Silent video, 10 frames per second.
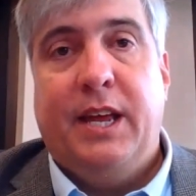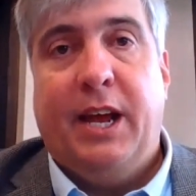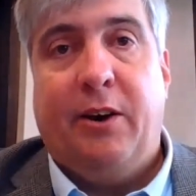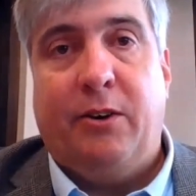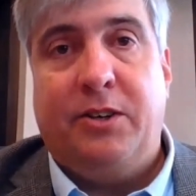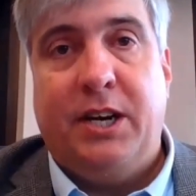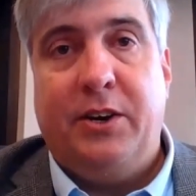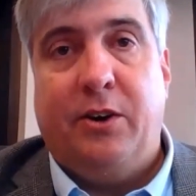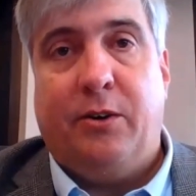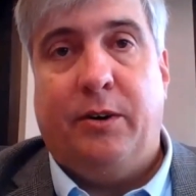in her
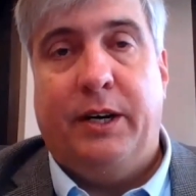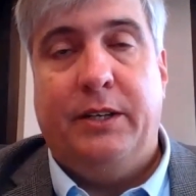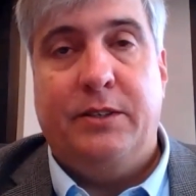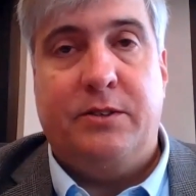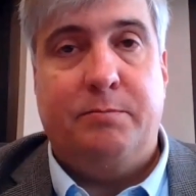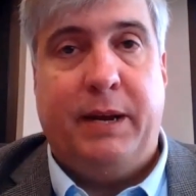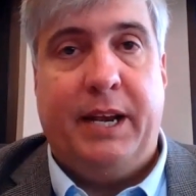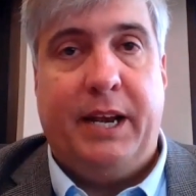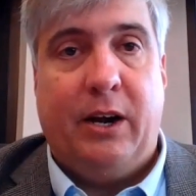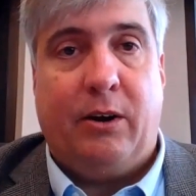tenure as
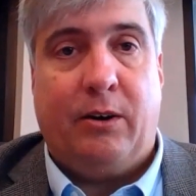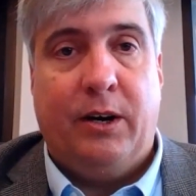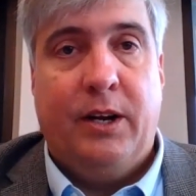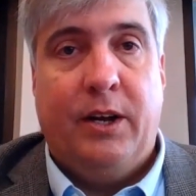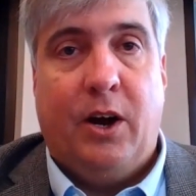being here